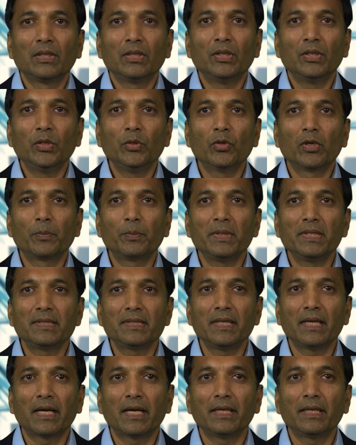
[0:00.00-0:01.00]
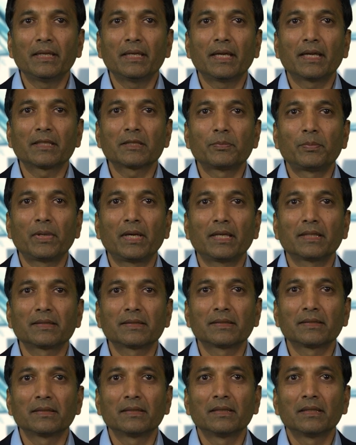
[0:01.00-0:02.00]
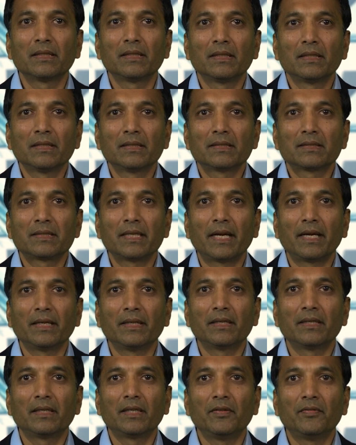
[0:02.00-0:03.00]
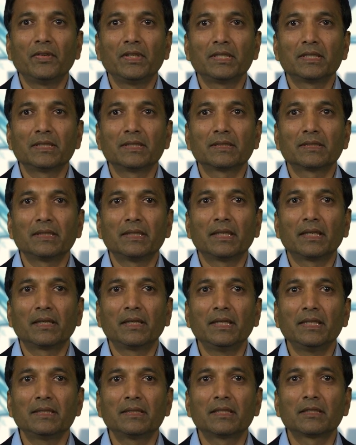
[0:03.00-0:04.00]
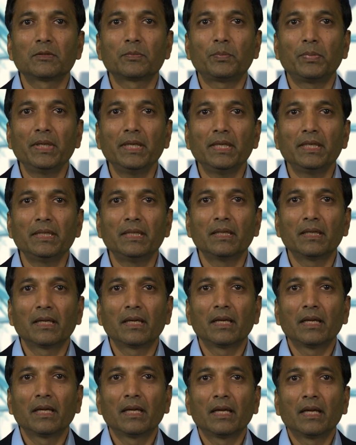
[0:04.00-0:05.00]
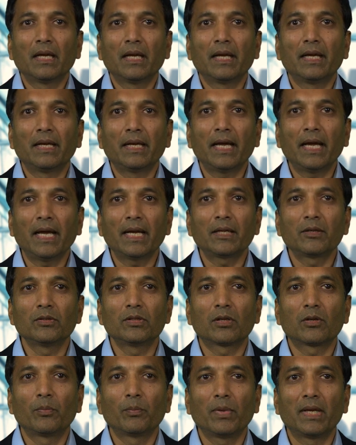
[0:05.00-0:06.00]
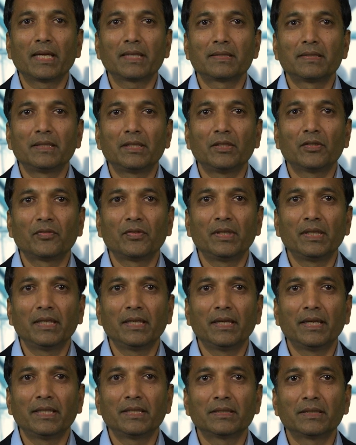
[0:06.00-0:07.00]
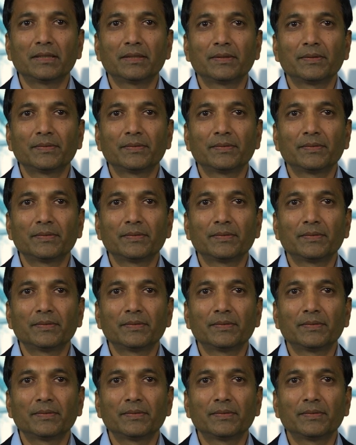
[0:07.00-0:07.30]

Newer P C I Express standard revisions increase the speed and add to the complexity of integration.